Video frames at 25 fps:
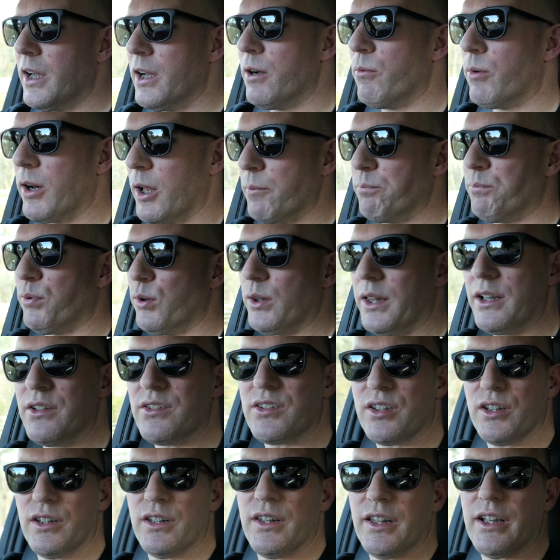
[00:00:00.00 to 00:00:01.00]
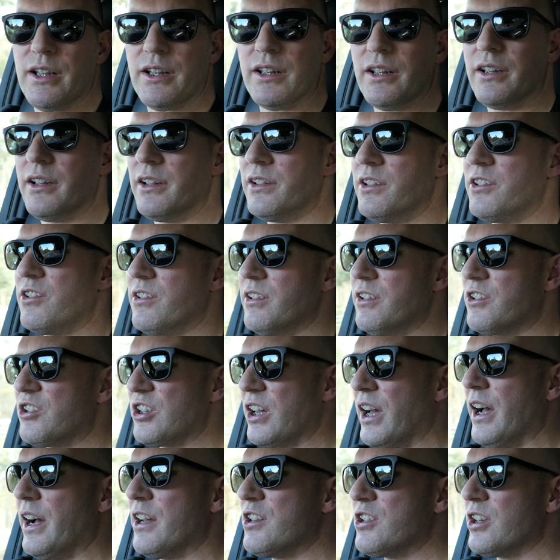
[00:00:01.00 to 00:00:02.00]
when I pull into the
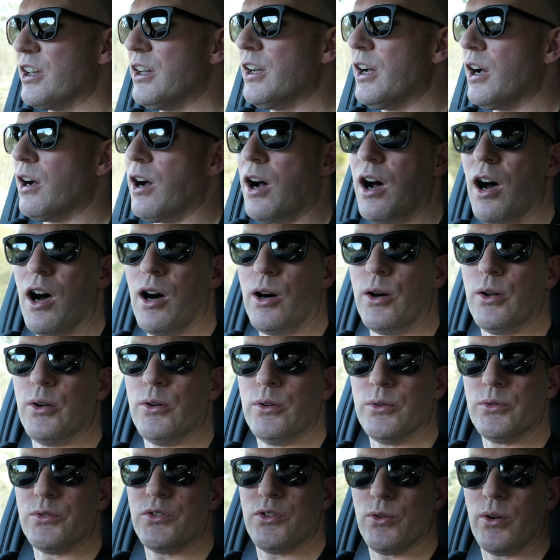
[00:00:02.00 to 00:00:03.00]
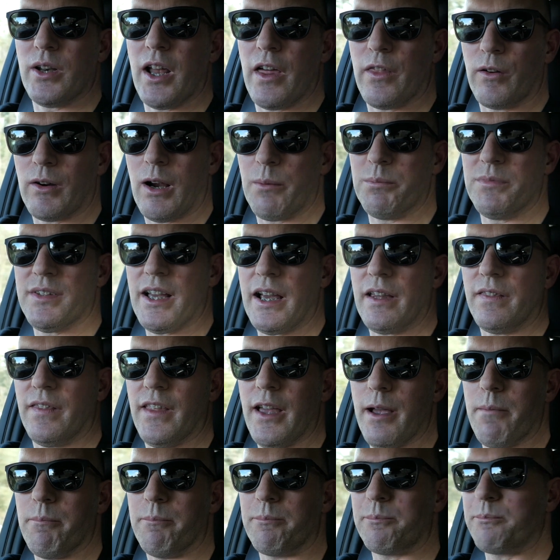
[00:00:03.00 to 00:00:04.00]
charger, I'll do another update
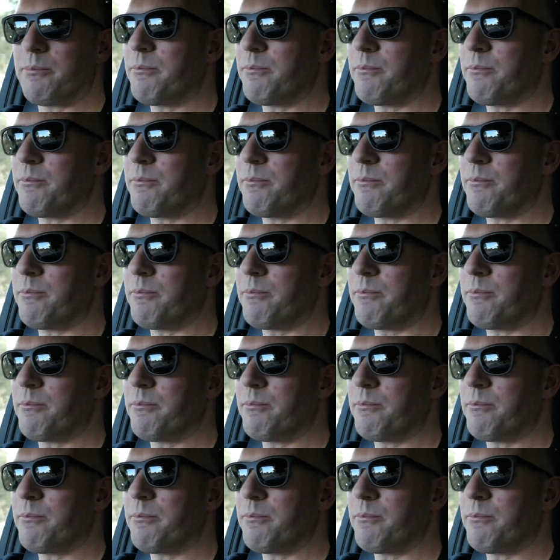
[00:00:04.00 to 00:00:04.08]
then.